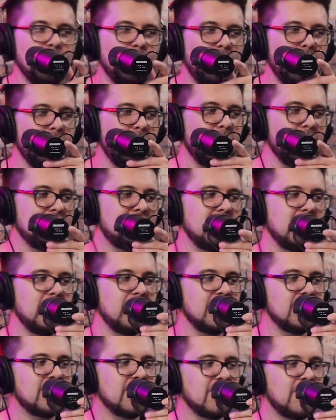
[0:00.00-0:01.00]

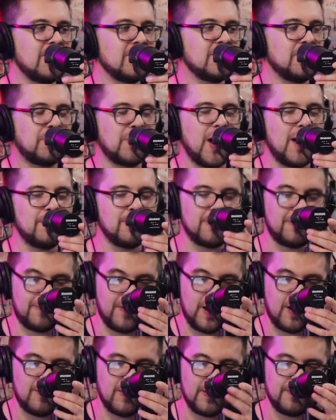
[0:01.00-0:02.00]
Here's the problem with
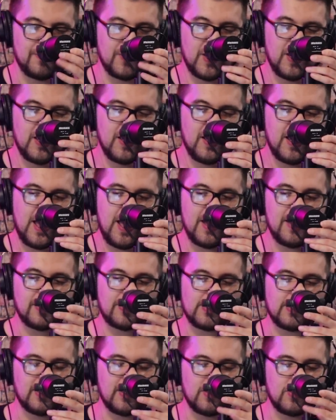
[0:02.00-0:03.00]
Fetterman
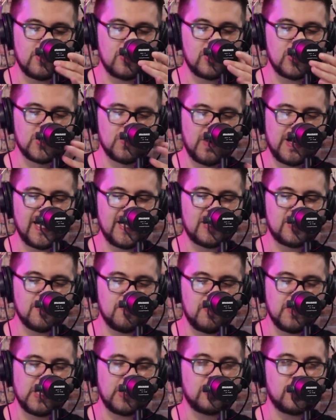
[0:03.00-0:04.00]
is this is why it's
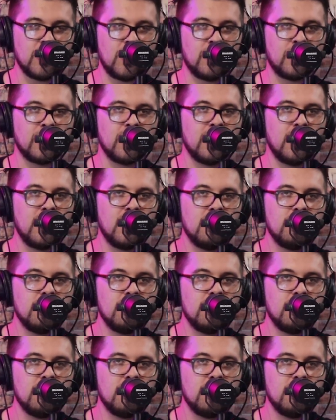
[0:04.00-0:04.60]
a big joke.